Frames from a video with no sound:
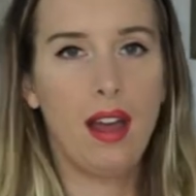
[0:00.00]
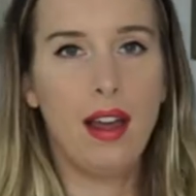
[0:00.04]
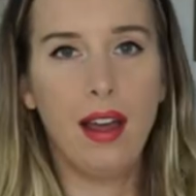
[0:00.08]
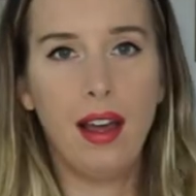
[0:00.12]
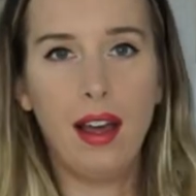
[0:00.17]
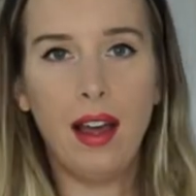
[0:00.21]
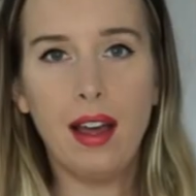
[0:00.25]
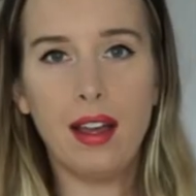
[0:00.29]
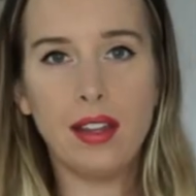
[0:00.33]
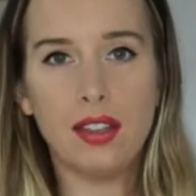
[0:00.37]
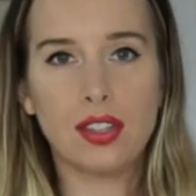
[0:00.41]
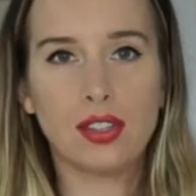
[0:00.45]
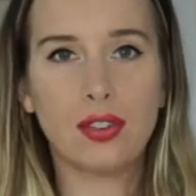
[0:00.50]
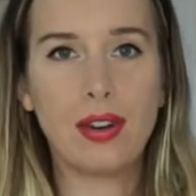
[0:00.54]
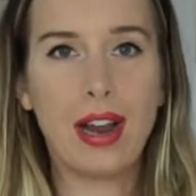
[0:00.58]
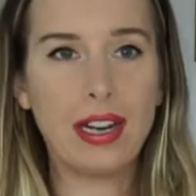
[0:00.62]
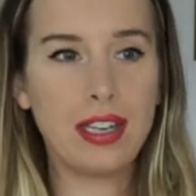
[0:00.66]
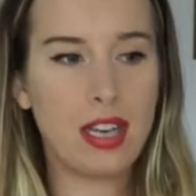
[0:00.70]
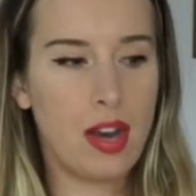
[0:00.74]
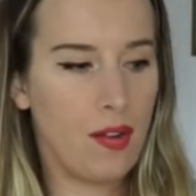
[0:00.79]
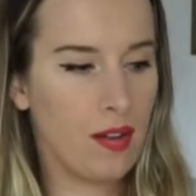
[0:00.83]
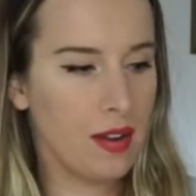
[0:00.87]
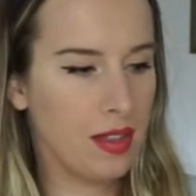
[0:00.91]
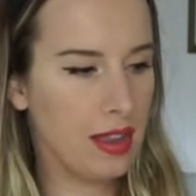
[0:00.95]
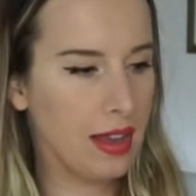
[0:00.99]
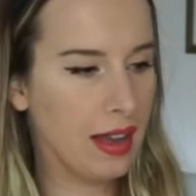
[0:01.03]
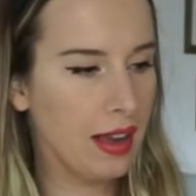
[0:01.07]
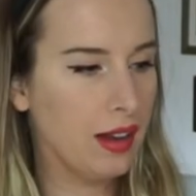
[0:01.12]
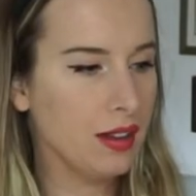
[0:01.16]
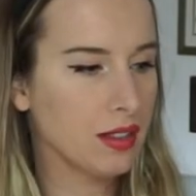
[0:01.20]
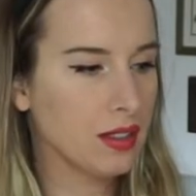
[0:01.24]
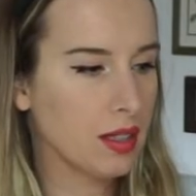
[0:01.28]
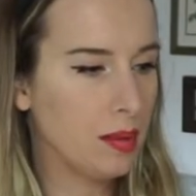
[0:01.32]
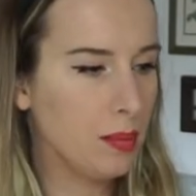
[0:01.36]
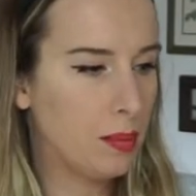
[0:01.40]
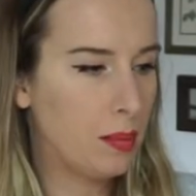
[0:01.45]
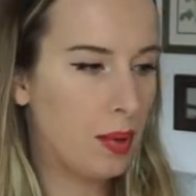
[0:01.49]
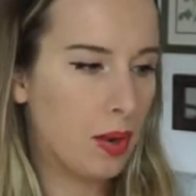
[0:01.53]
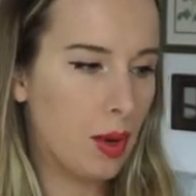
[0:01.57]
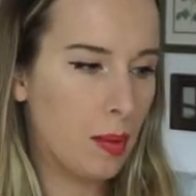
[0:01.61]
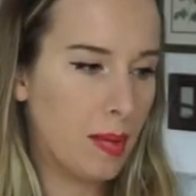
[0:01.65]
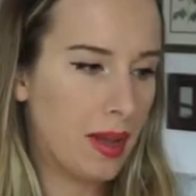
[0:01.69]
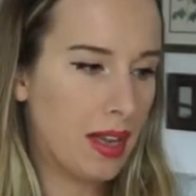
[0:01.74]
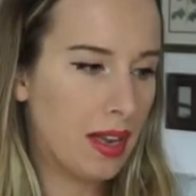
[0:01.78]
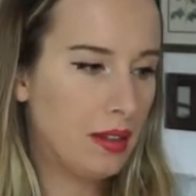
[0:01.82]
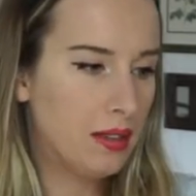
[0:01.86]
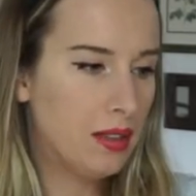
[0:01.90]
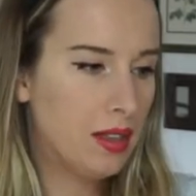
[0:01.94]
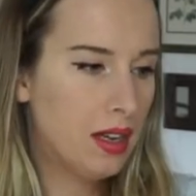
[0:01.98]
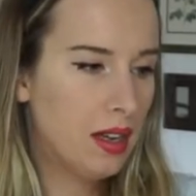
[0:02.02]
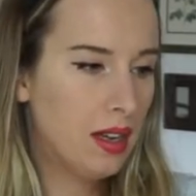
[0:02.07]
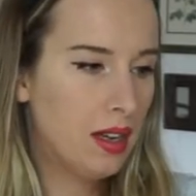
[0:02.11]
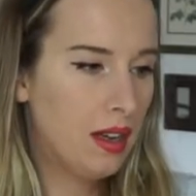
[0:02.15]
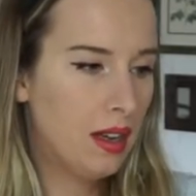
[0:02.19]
uh, everything else and put them in.